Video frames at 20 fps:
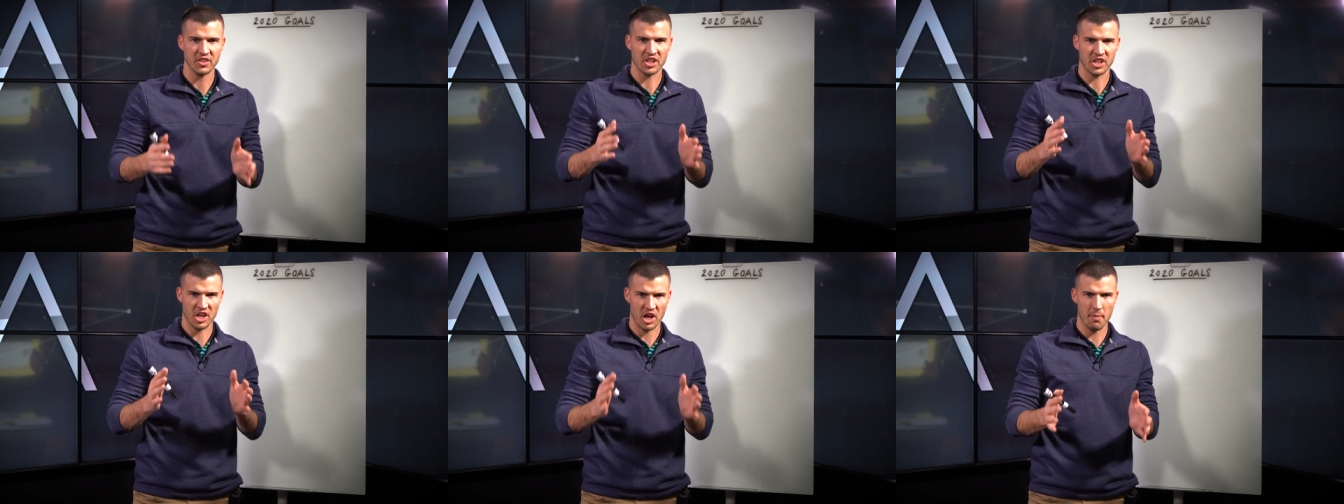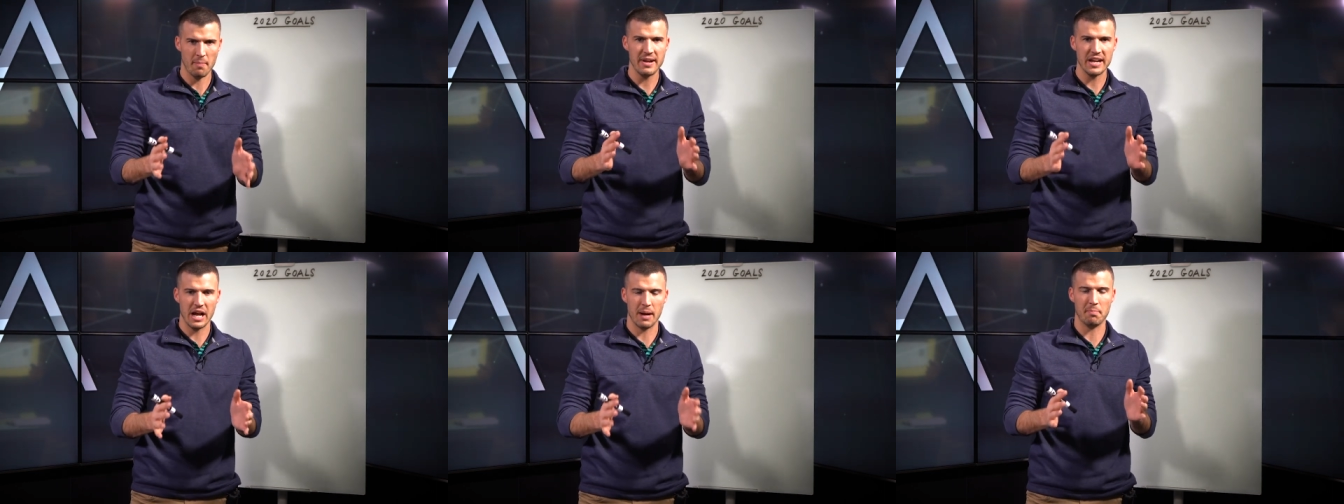
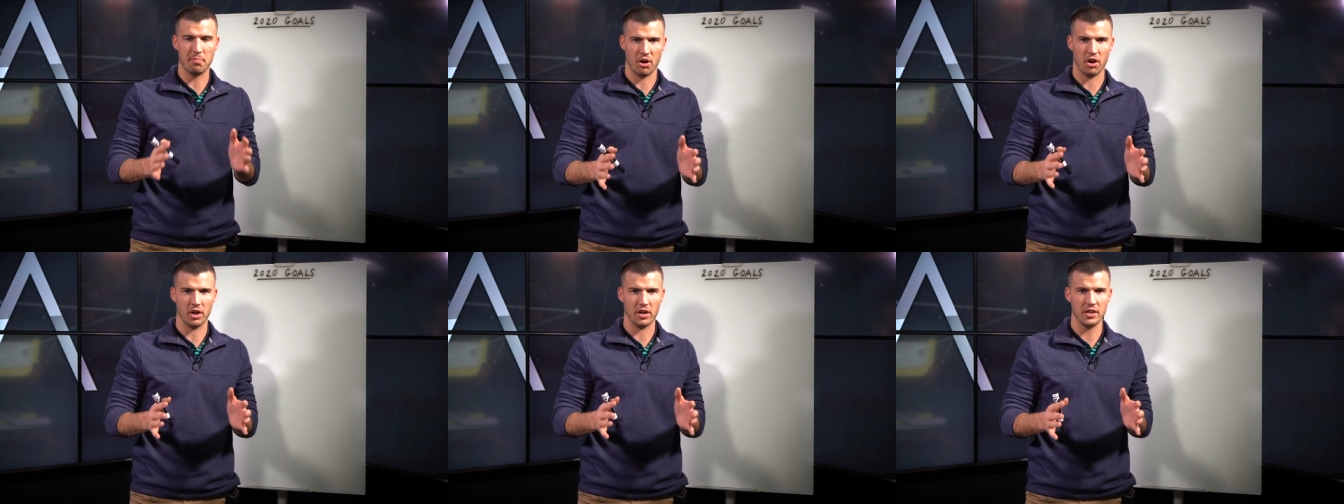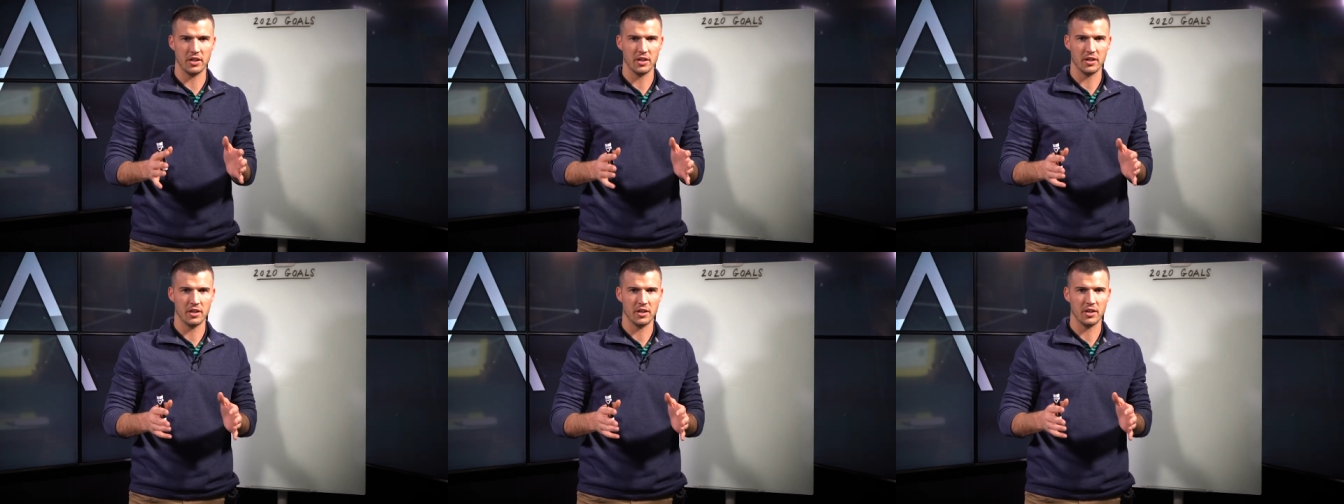coming up
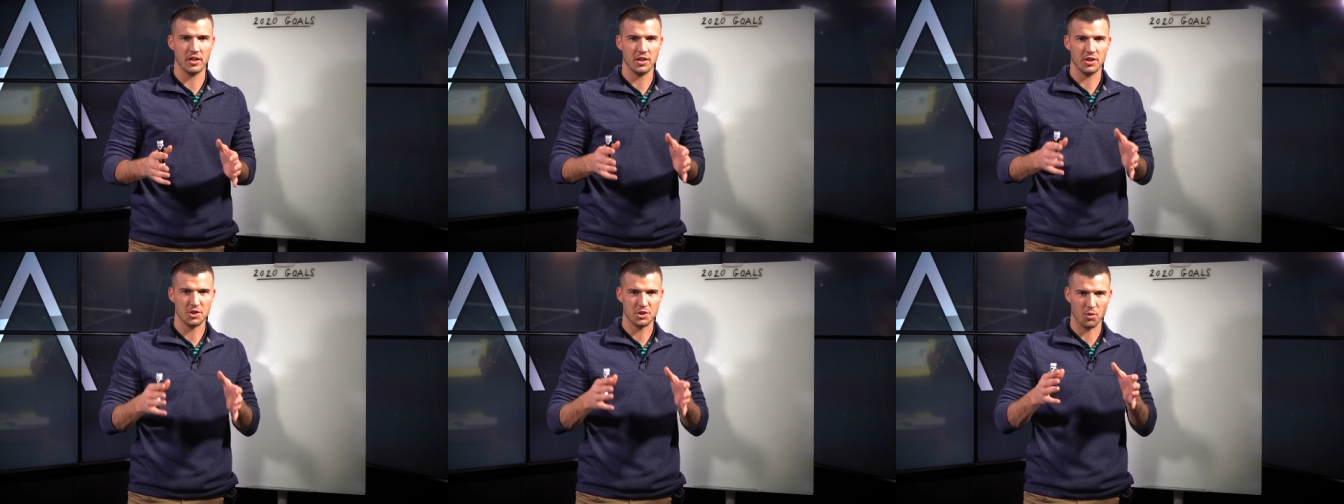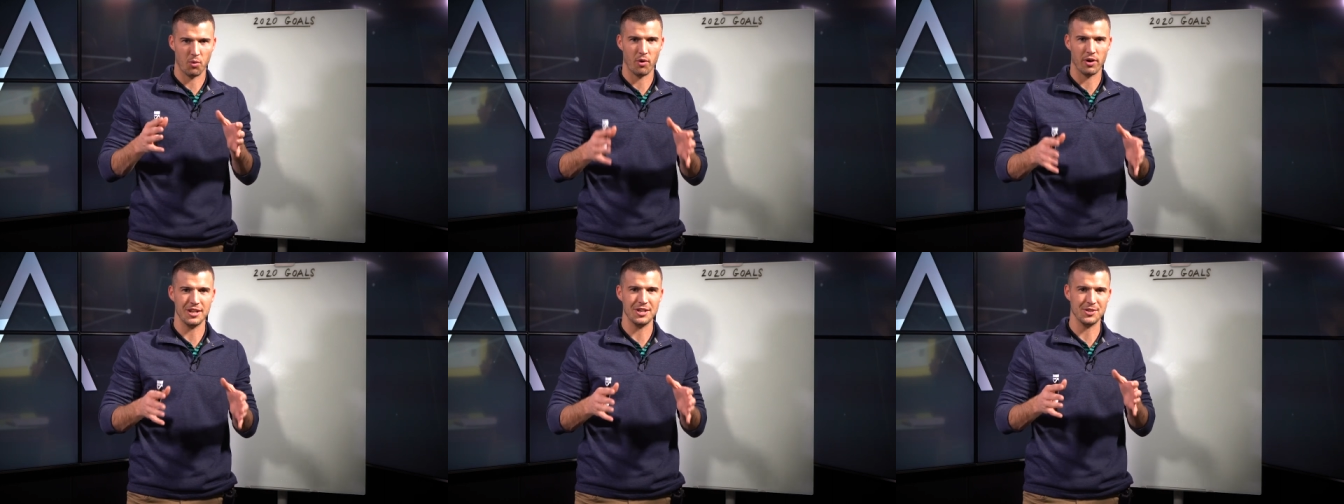on
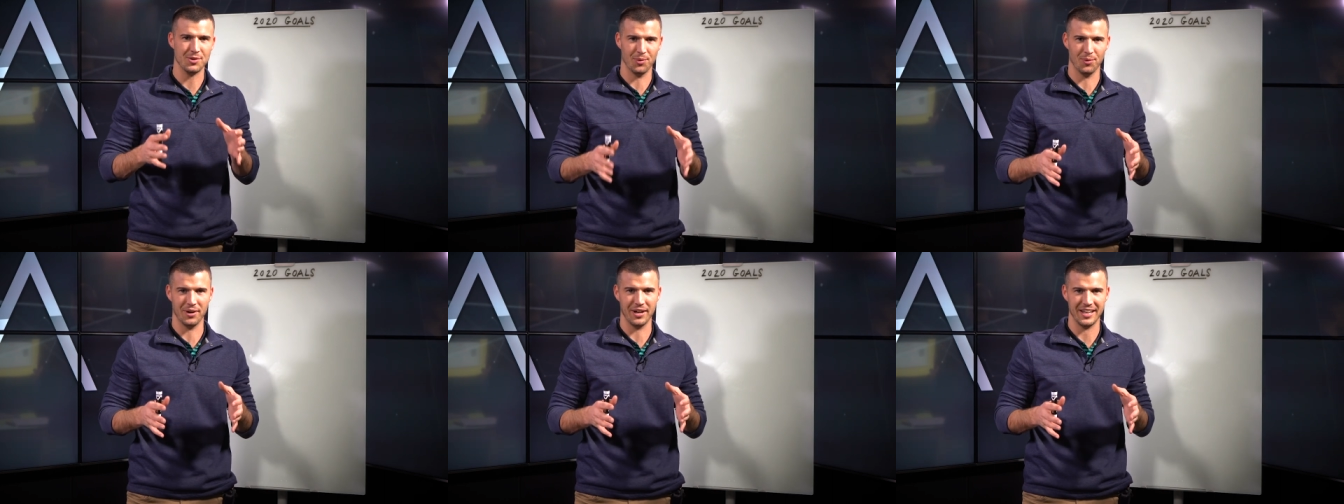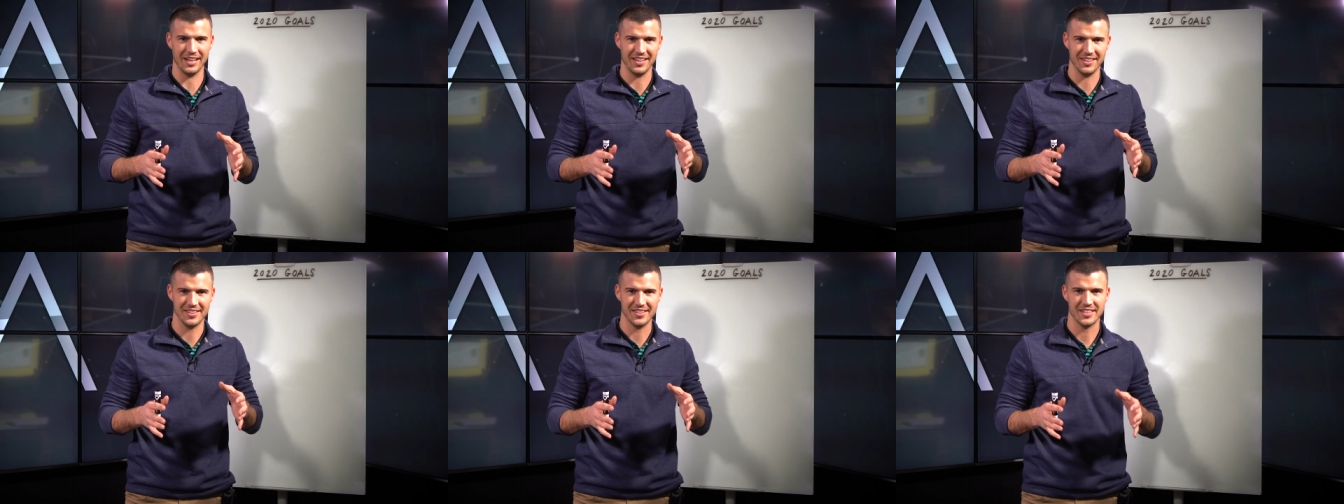
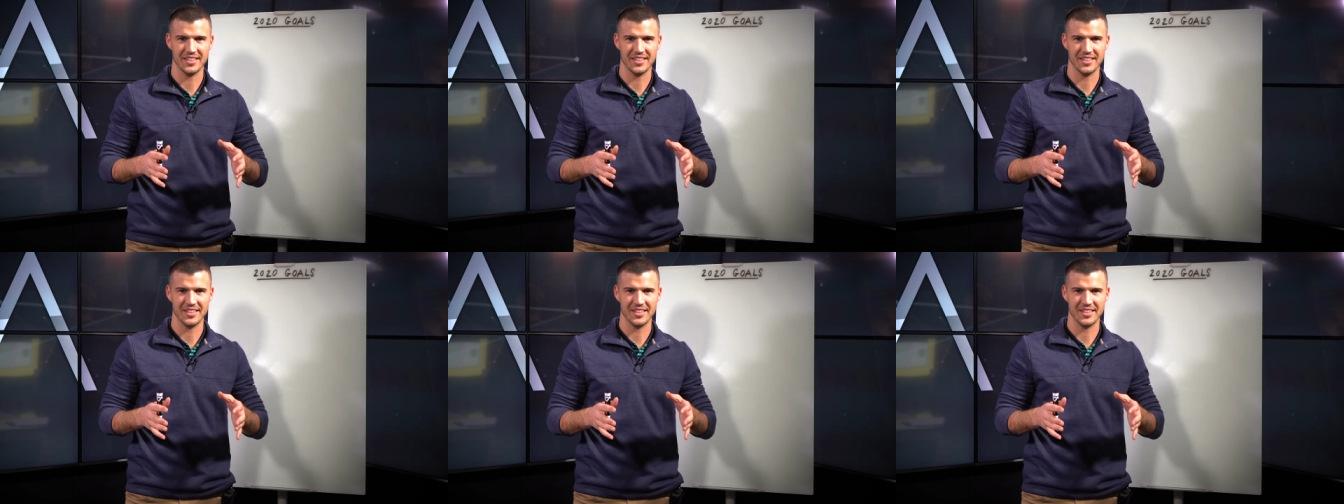2020.